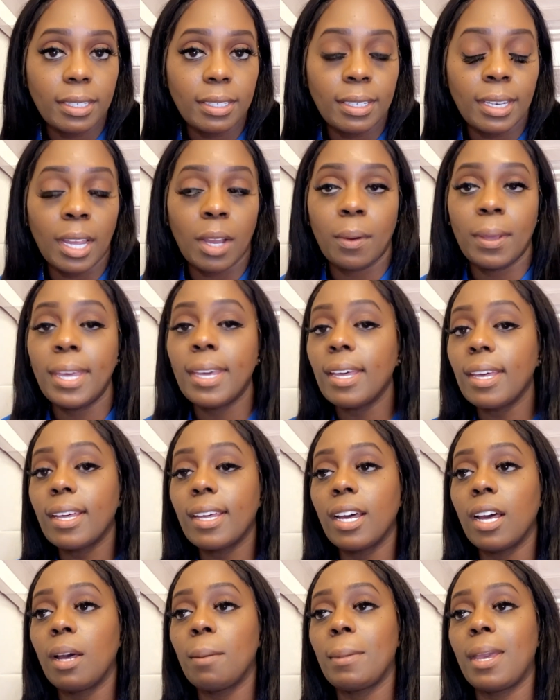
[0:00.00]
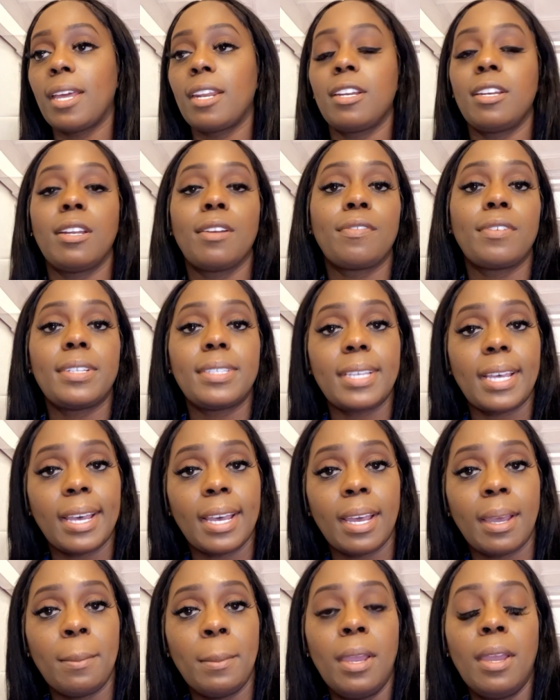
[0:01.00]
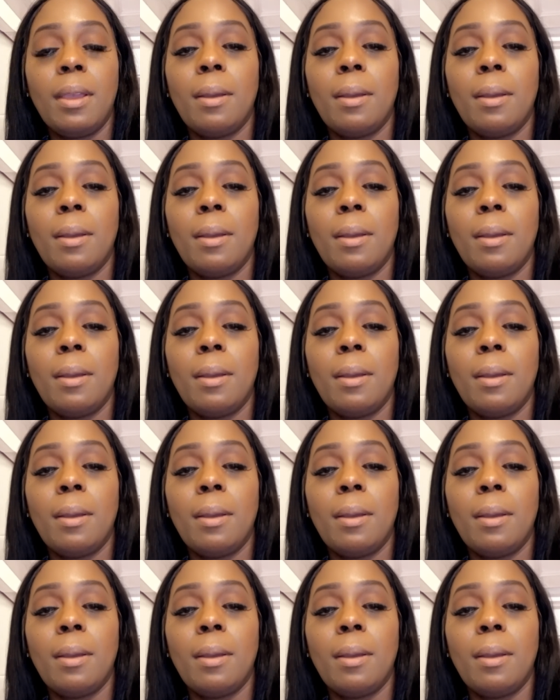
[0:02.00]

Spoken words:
Now it could come at a different time,